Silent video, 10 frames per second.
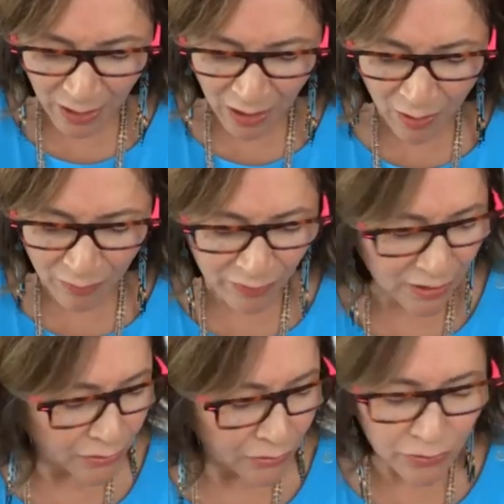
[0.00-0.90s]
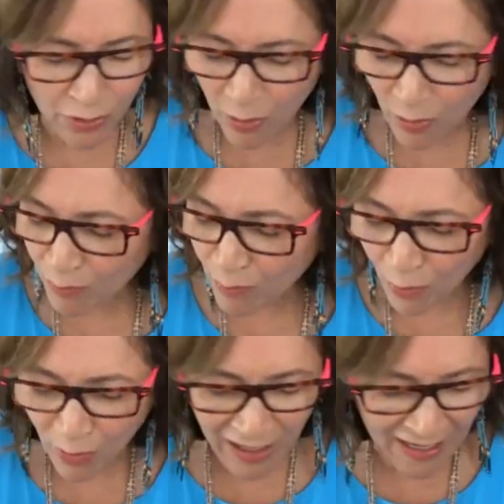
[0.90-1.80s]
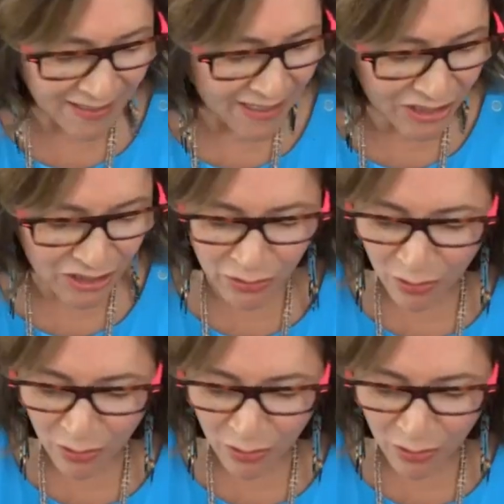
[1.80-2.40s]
oh, no more addiction,